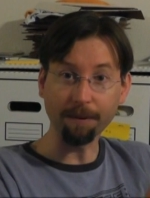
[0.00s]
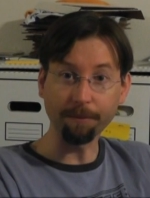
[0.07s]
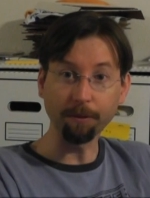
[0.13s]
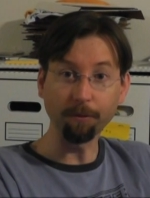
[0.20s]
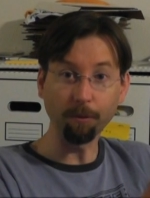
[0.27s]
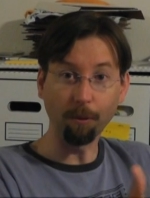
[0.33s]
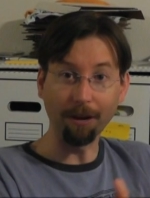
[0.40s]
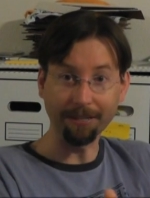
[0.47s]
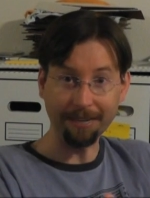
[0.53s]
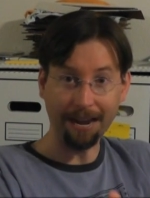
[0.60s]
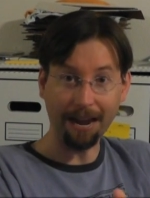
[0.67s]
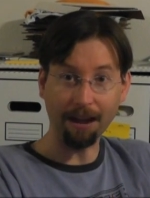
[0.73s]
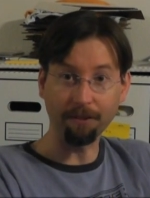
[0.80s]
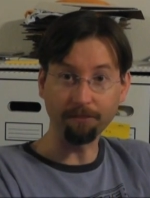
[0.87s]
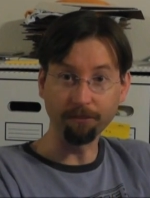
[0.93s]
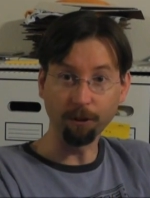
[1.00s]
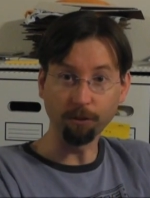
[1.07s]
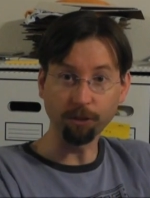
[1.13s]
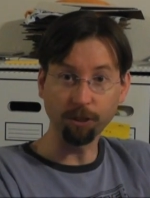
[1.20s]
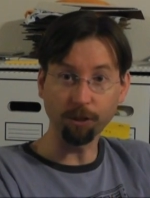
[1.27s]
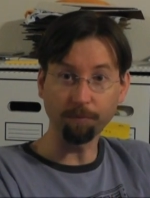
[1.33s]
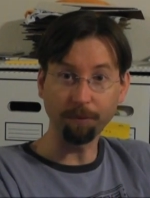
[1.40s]
I mean, we want to have
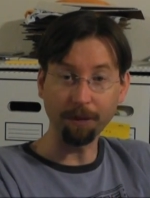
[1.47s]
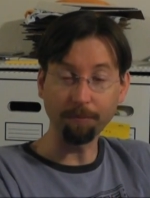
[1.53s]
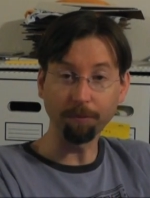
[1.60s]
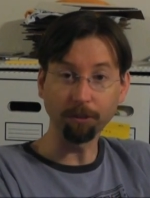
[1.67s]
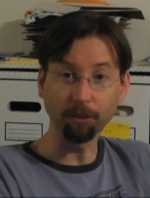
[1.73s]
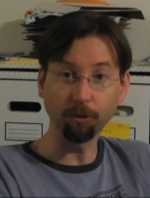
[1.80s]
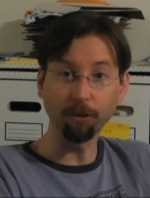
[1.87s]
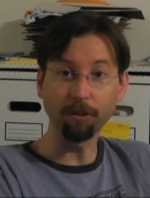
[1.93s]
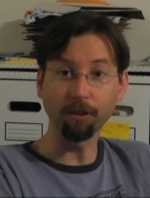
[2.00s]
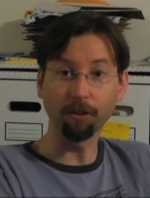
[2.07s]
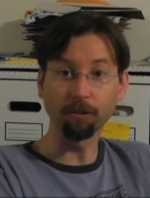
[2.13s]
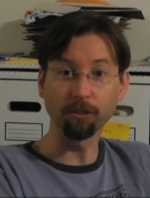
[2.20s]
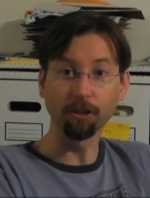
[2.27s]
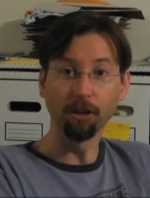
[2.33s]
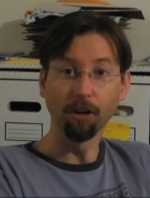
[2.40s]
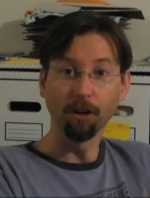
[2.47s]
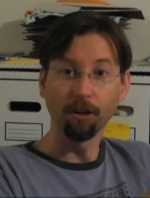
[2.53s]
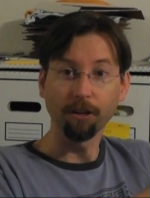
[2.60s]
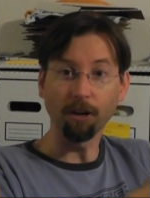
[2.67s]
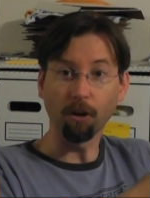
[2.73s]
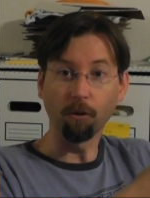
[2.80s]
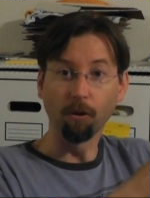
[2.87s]
those good people doing those,
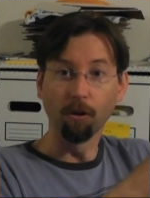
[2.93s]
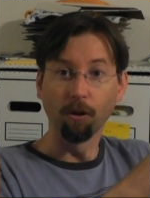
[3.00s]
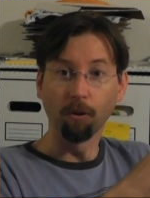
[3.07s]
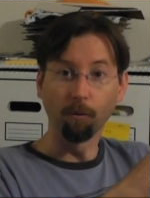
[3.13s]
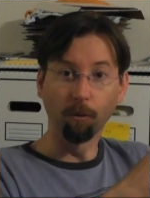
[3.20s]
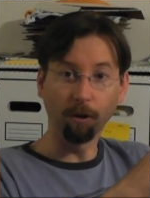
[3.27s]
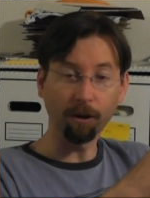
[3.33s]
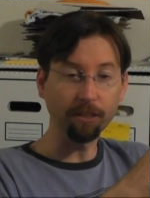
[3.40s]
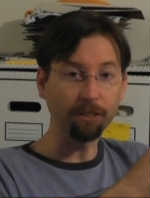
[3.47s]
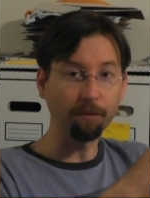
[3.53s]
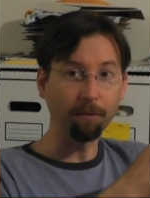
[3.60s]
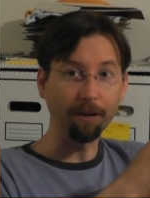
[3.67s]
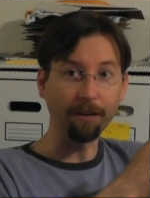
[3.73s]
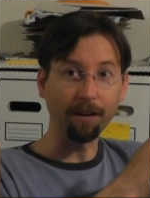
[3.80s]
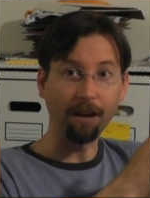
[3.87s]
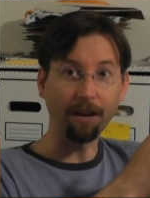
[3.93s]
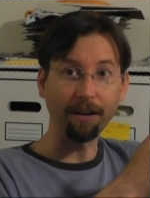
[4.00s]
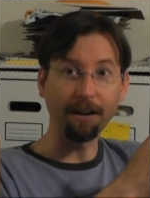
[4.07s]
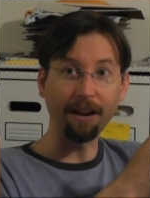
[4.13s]
you know, works and whatnot.